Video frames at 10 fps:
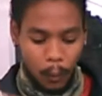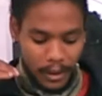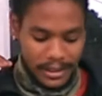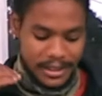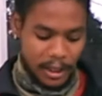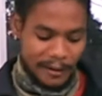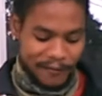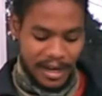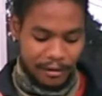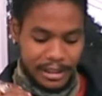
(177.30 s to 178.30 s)
when the Son
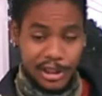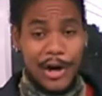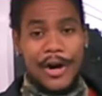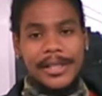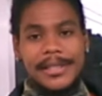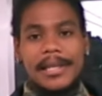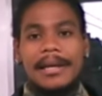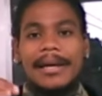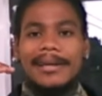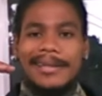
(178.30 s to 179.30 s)
of God returns,
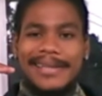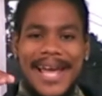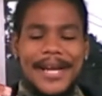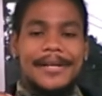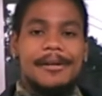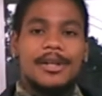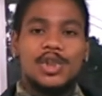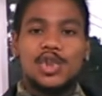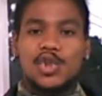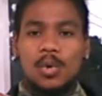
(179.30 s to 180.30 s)
then
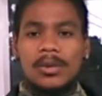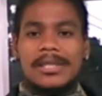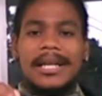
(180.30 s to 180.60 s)
true